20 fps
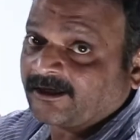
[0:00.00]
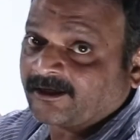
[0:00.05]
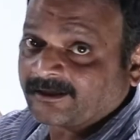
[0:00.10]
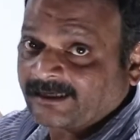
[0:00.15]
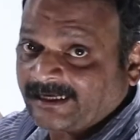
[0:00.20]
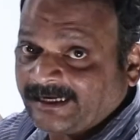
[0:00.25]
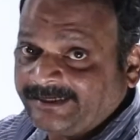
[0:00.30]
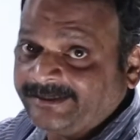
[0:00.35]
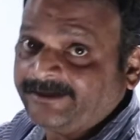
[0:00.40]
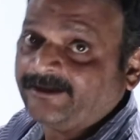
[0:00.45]
or
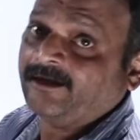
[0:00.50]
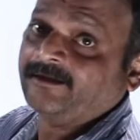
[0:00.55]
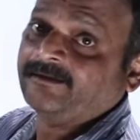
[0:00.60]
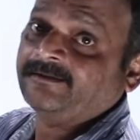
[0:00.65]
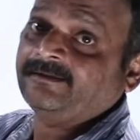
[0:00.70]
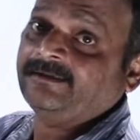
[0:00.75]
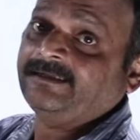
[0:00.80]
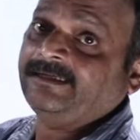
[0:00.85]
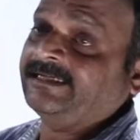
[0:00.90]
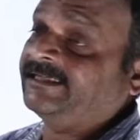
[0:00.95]
end
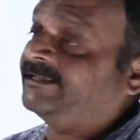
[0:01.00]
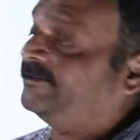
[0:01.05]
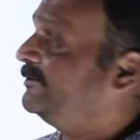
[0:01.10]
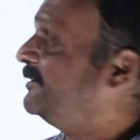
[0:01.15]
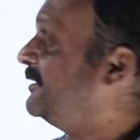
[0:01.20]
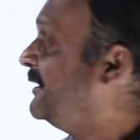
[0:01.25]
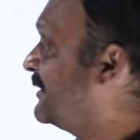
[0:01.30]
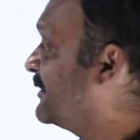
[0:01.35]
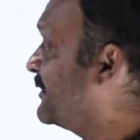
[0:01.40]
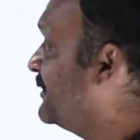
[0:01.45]
on the negative
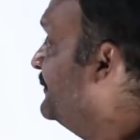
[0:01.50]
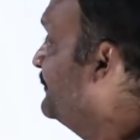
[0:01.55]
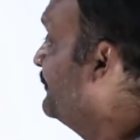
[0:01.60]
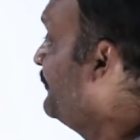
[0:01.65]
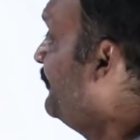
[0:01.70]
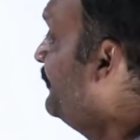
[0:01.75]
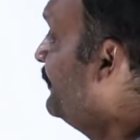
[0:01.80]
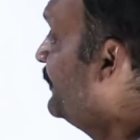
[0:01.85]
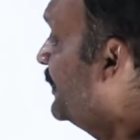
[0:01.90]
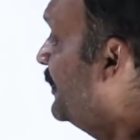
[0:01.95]
charge.
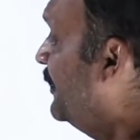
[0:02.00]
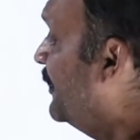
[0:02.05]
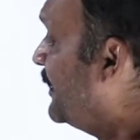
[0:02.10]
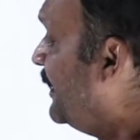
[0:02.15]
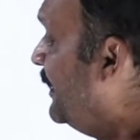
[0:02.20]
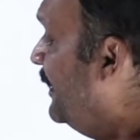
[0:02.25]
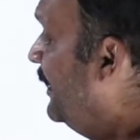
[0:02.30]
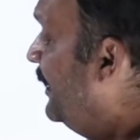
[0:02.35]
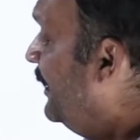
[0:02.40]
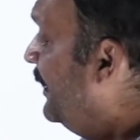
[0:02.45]

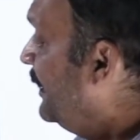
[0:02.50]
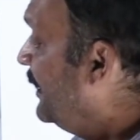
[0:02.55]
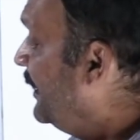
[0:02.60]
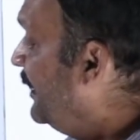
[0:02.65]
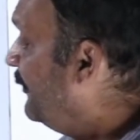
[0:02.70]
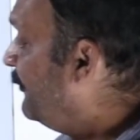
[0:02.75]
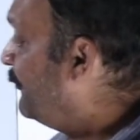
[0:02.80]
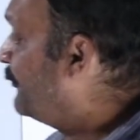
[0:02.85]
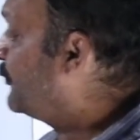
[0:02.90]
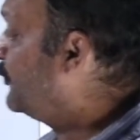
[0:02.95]
Okay,
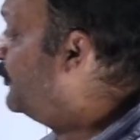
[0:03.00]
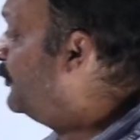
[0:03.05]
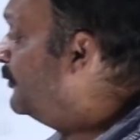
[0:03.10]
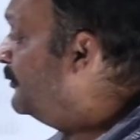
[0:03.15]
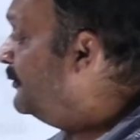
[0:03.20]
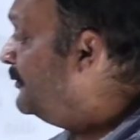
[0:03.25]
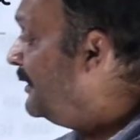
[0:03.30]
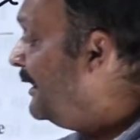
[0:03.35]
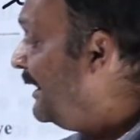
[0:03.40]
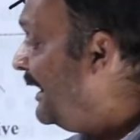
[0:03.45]
if
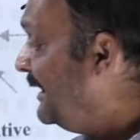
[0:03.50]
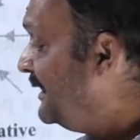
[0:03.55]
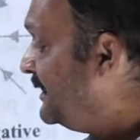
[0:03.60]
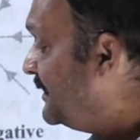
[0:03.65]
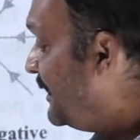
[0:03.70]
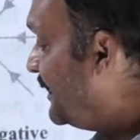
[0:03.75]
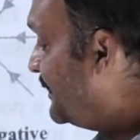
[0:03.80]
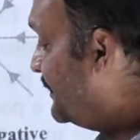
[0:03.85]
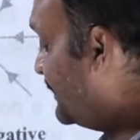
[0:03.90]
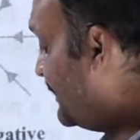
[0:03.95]
two like
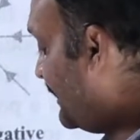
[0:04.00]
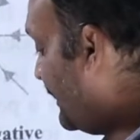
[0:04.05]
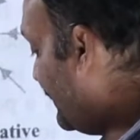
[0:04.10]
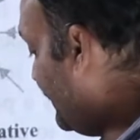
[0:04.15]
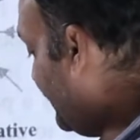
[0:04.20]
charges are